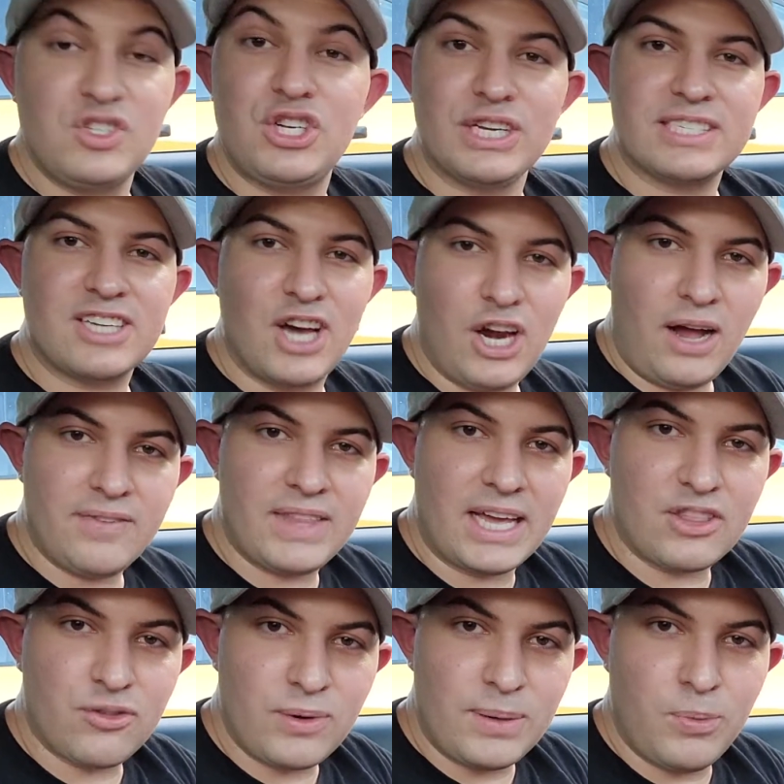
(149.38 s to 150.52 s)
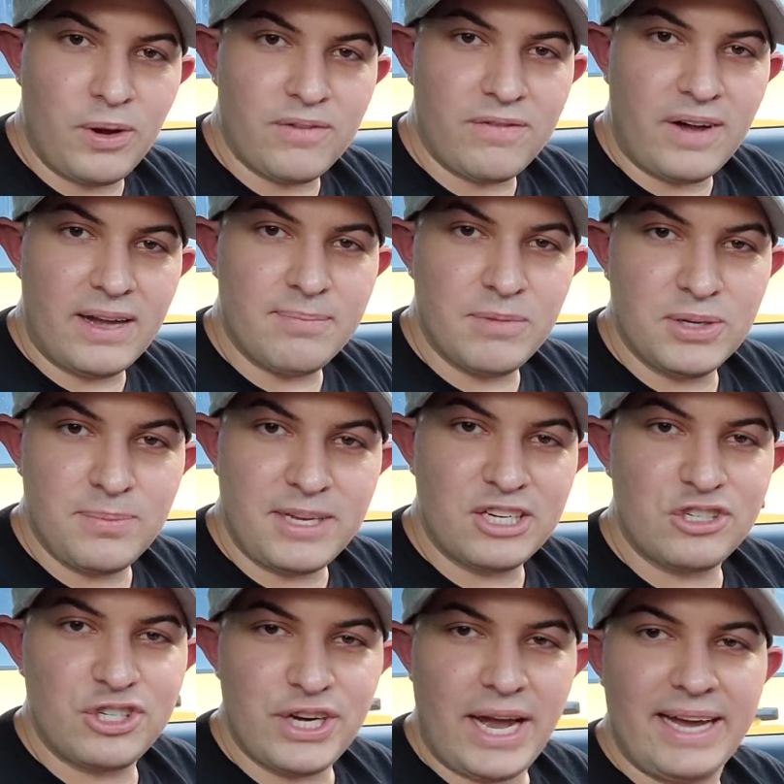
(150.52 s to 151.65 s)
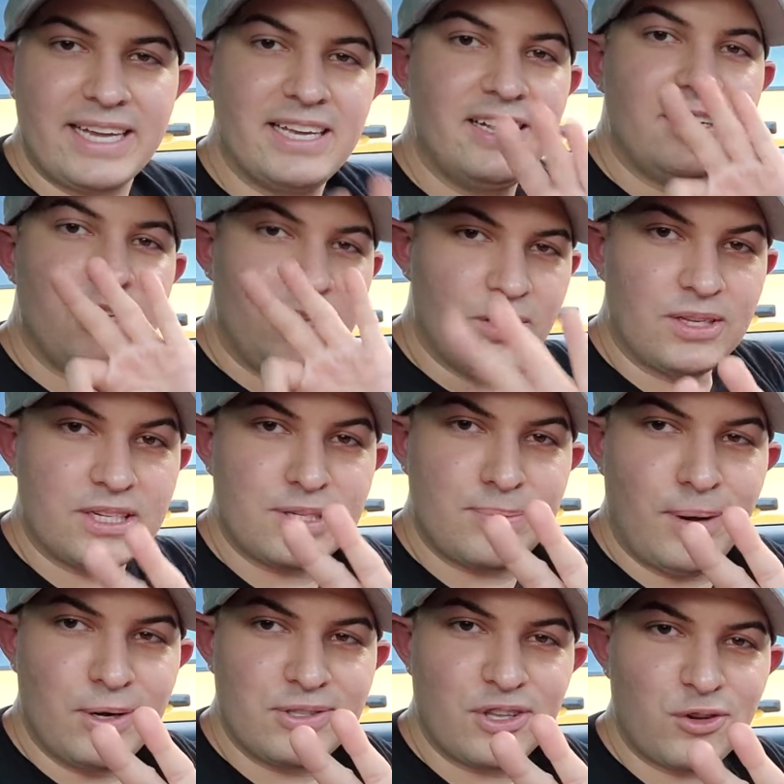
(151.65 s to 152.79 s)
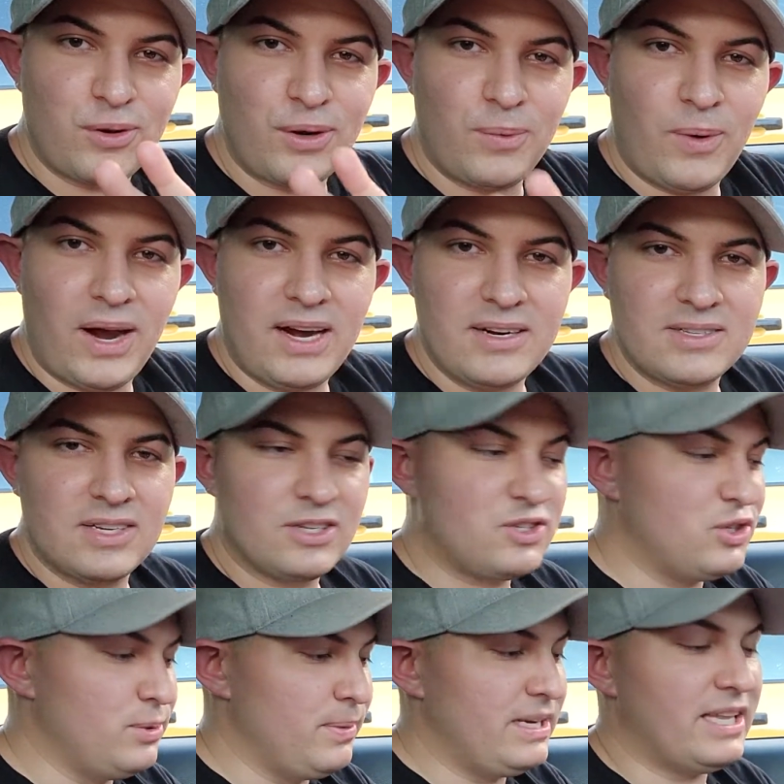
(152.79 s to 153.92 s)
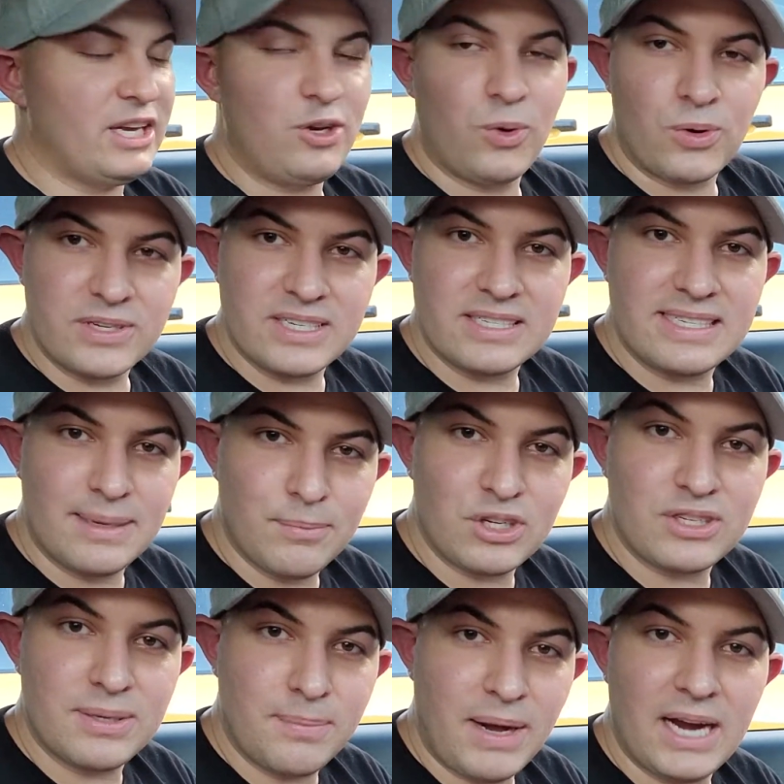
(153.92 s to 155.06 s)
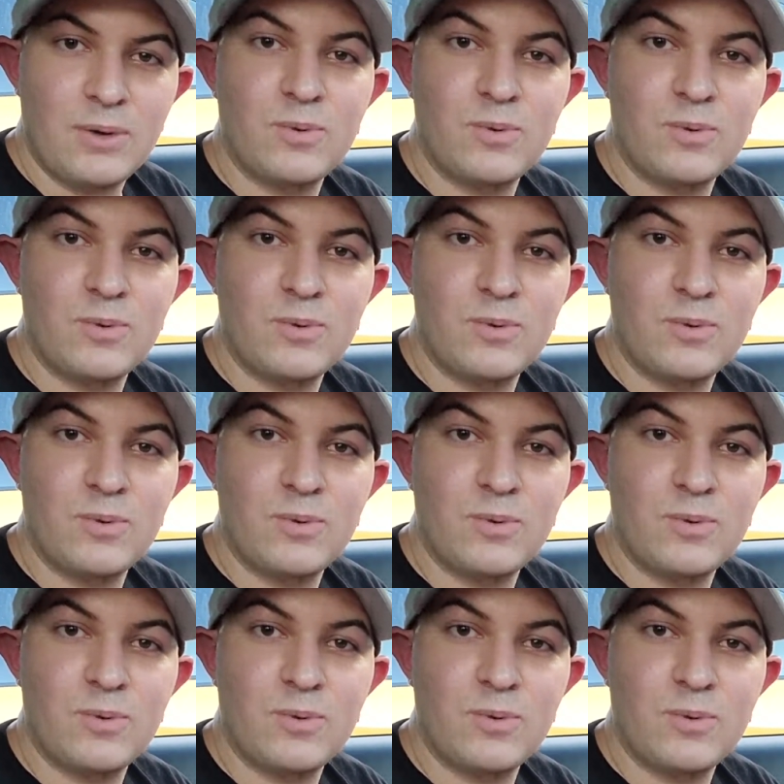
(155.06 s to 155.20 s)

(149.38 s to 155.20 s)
just cut off that 3.5mm jack. You'll expose the 3 wires, assuming that yours is similar to mine,